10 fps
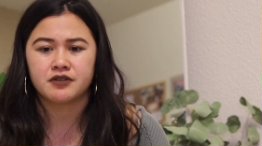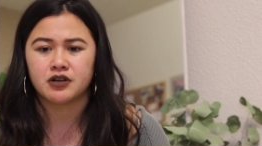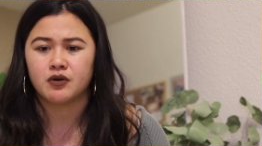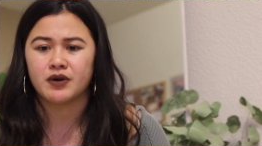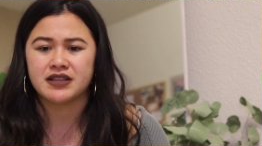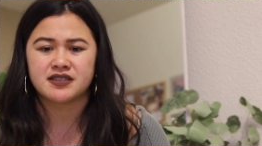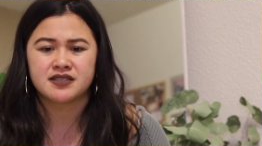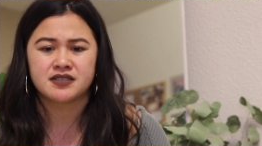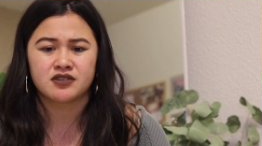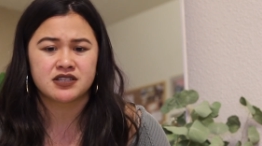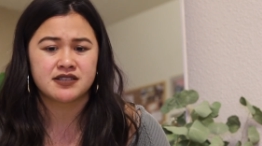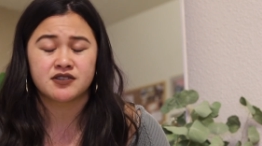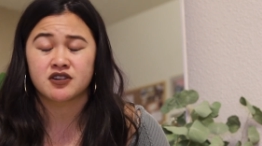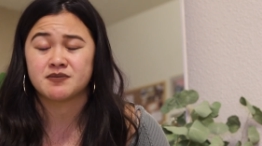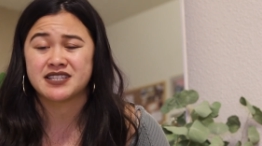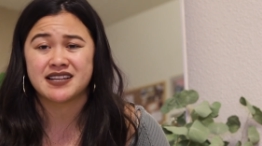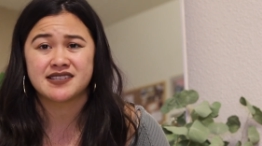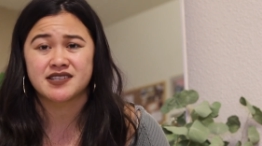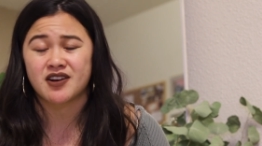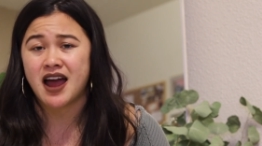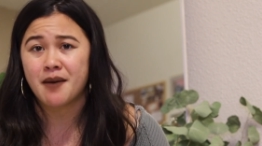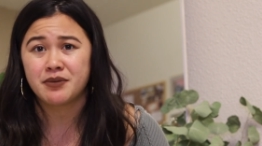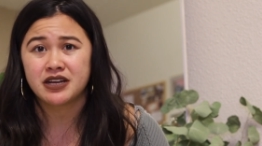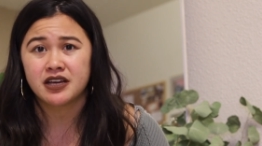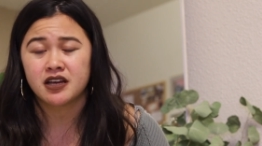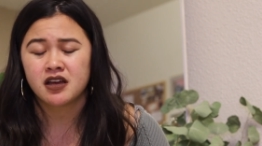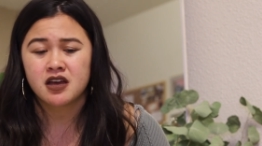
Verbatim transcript: you know when certain circumstances are happening